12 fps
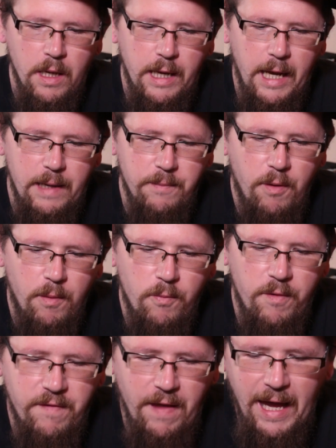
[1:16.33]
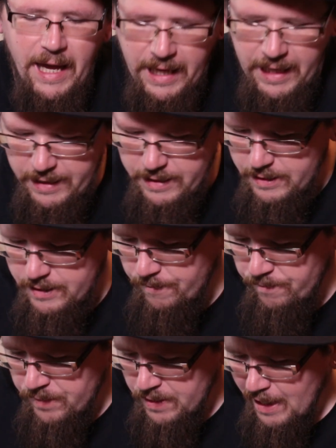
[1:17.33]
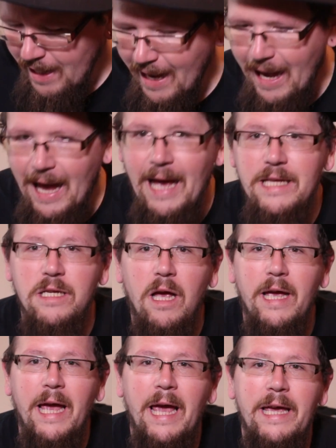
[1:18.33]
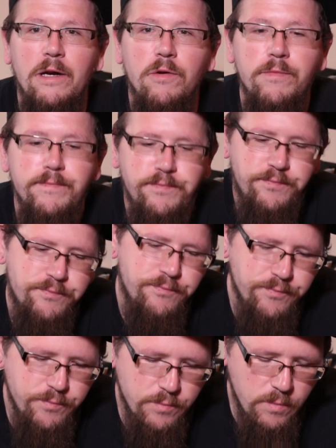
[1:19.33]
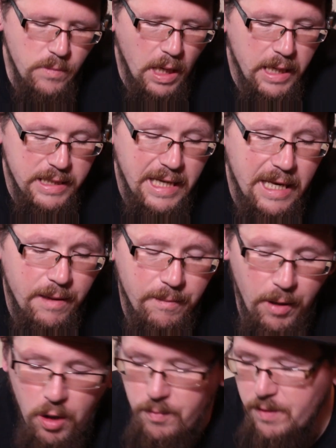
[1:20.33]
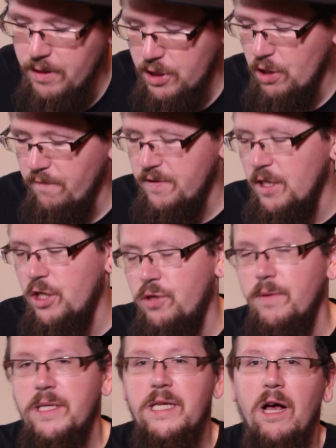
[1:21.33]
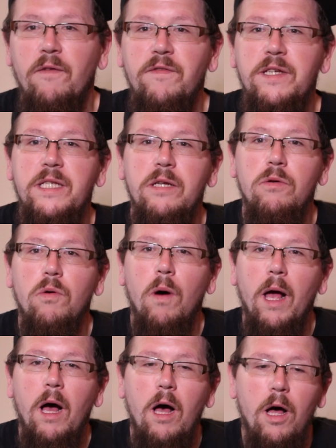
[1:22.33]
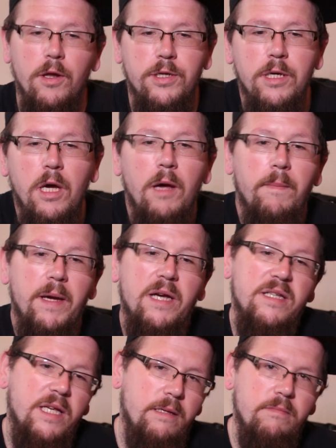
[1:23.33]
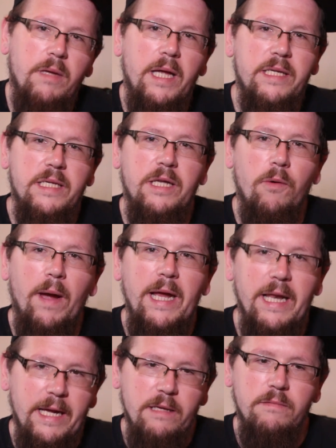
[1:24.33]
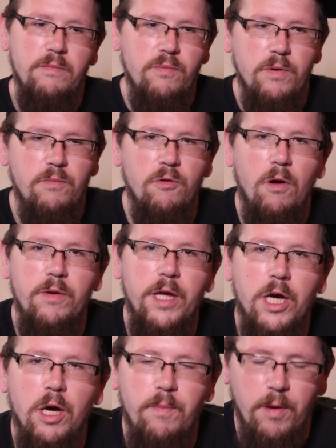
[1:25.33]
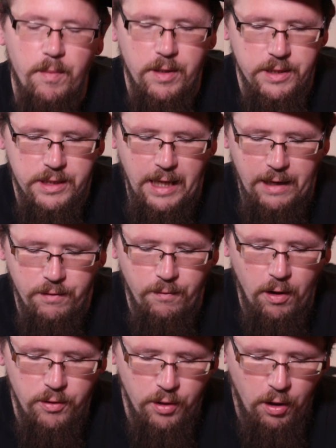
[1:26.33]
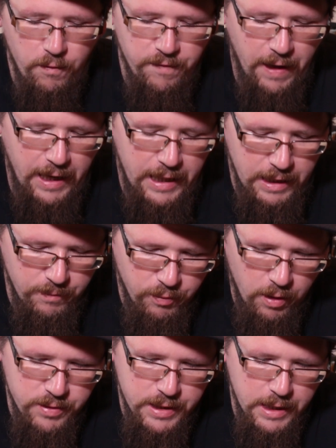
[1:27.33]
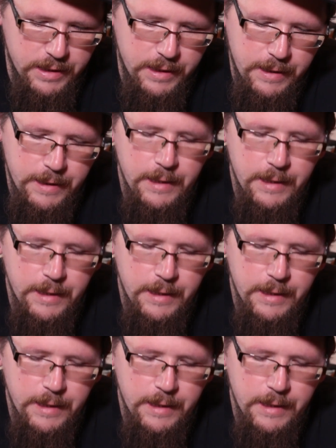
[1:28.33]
Now the problem with that is, as I heal, because at that moment the soft tissue itself is still quite hard, because it's still healing. We're only a couple of months down the road of that healing process.